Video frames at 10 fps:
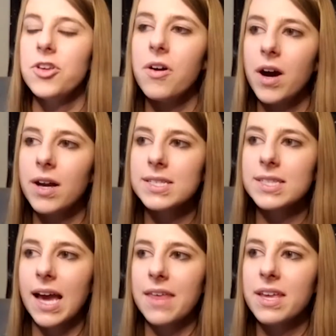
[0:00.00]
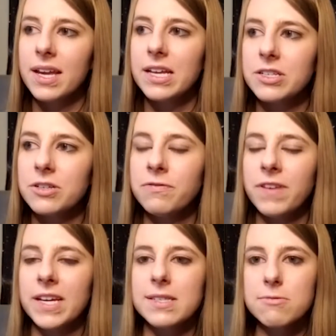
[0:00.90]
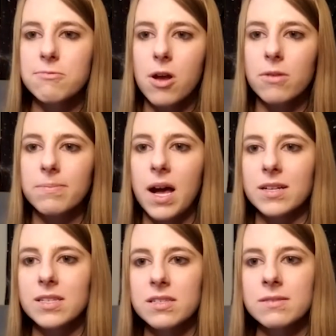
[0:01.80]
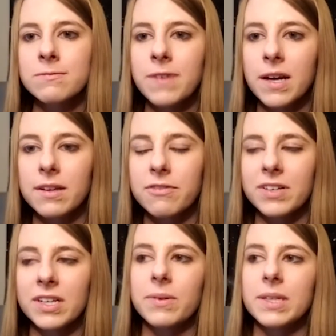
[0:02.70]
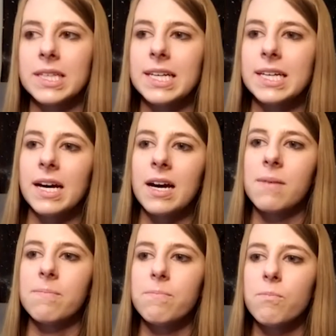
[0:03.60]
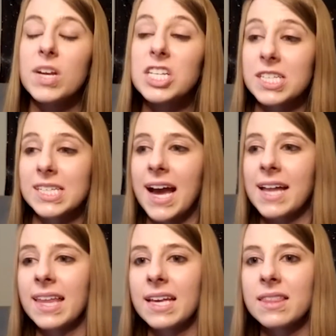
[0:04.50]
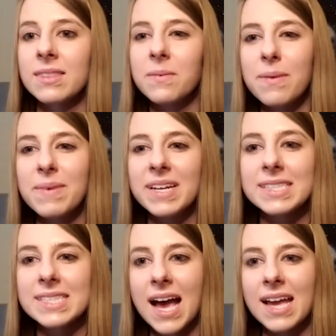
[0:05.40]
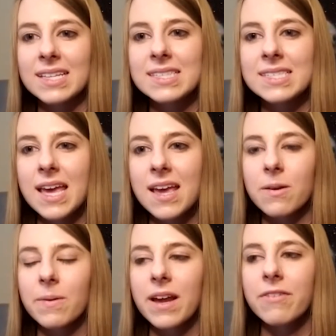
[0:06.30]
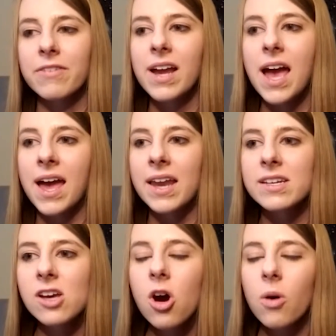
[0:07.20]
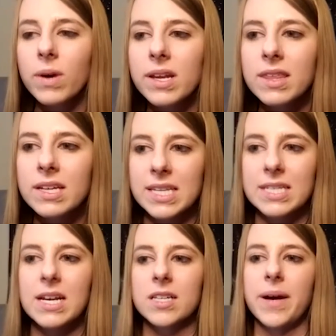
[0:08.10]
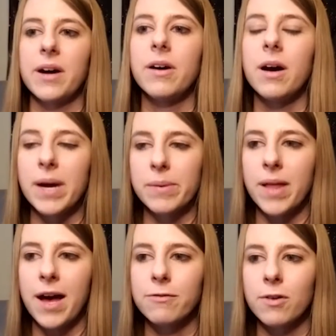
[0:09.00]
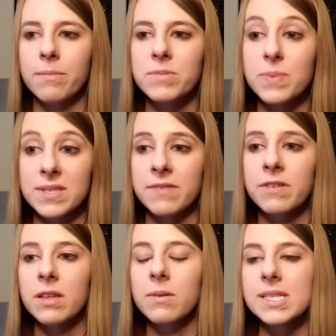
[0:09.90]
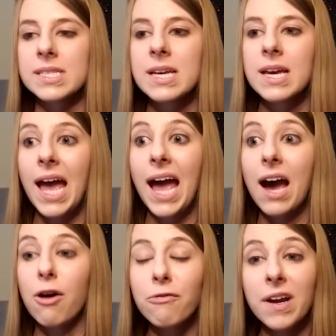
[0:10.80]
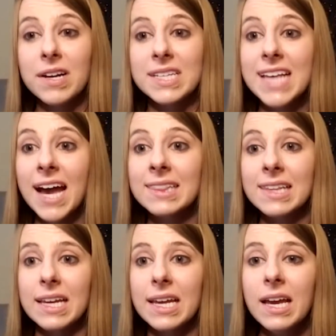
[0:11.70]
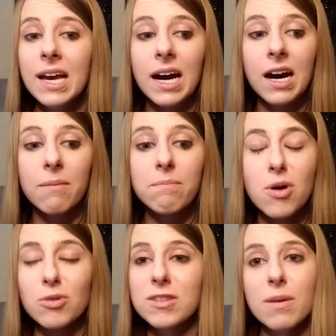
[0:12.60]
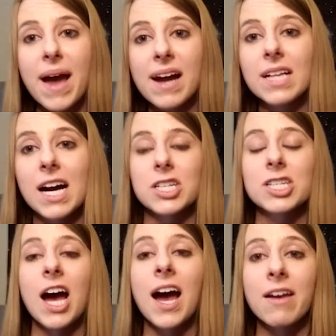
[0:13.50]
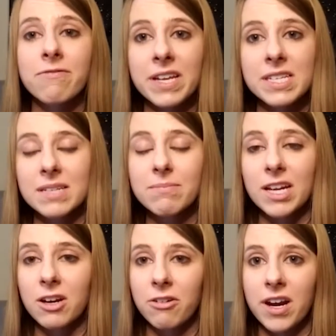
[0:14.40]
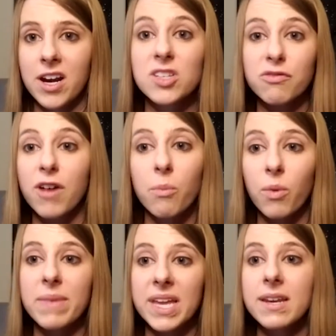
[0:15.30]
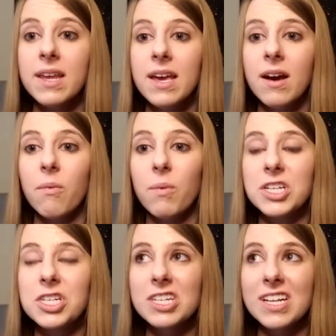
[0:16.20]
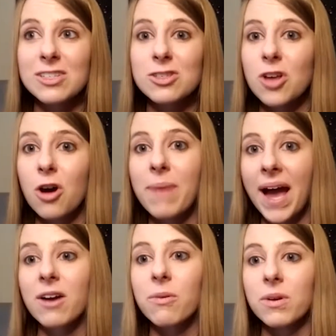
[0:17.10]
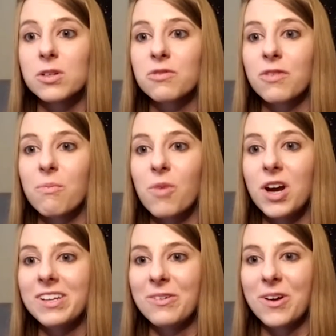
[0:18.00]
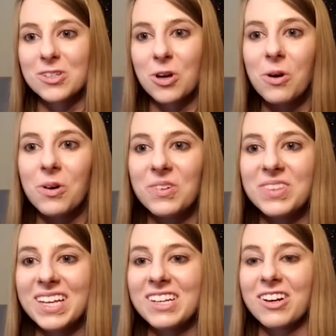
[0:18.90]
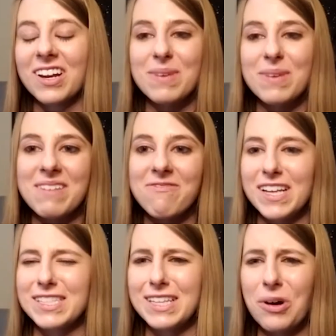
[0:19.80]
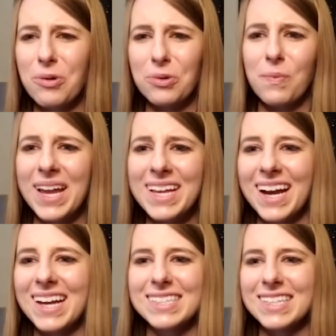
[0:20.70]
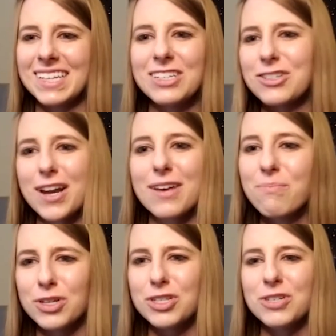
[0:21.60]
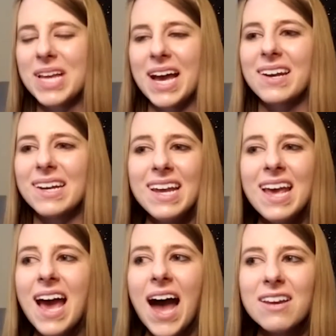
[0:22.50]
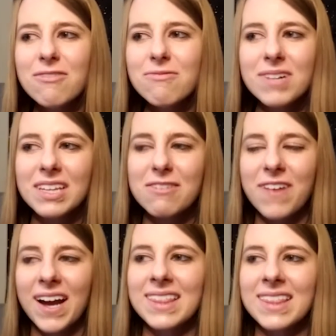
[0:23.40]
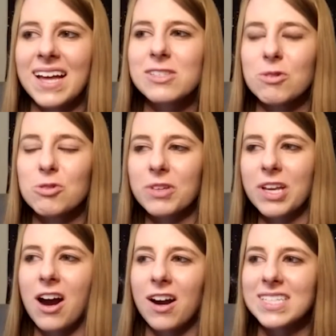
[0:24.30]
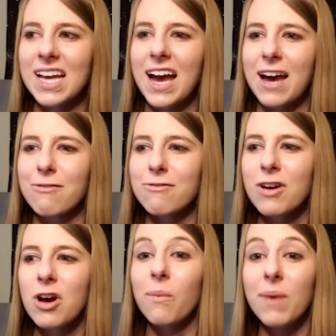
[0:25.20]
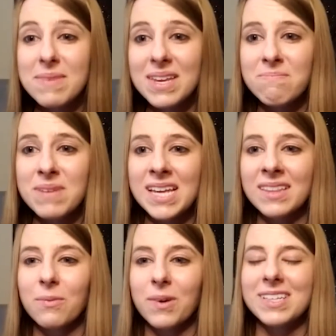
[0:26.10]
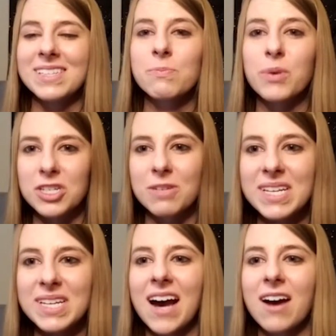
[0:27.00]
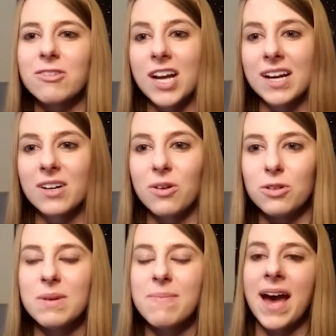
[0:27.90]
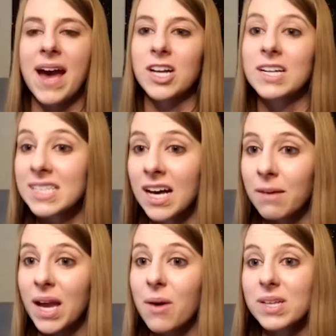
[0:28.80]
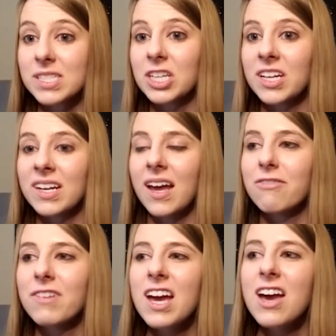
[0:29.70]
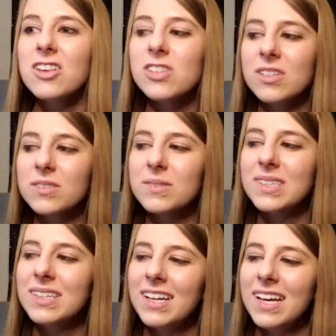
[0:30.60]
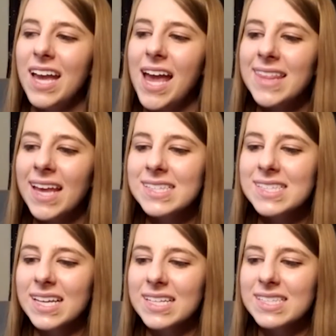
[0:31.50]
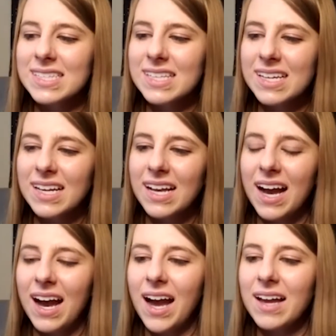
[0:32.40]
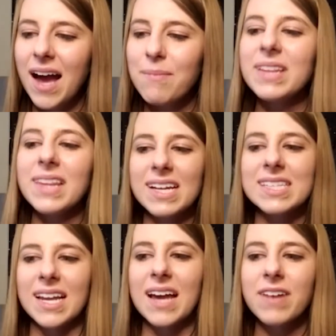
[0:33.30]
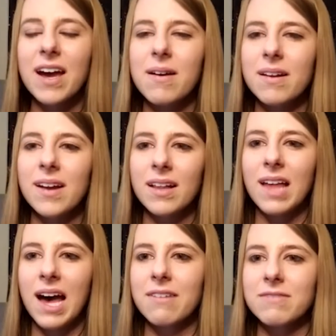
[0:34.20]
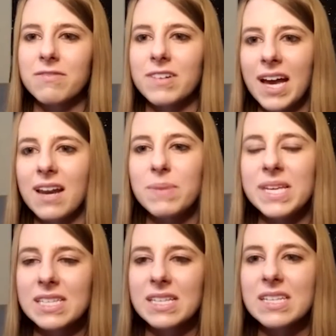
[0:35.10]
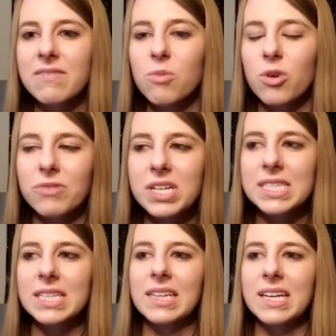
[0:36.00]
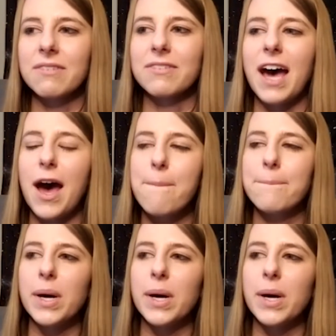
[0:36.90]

Honestly, I think I do face roadblocks fairly frequently. We just had like the Women in Science Day or whatever. And one of the things I talked about on my platform specifically was how very sadly, most of the backlash I've faced in my career is from women, which is so backwards from what you are told, that you're going to be facing the old white guy who's going to try to push you down. And I didn't really find that. So it was really hard to have women being the ones pushing me down, trying to hold me back, trying to tell me I wasn't good enough. So in that sense, I mean, like I said, I've got a lot of different kind of pieces, even more recently of that.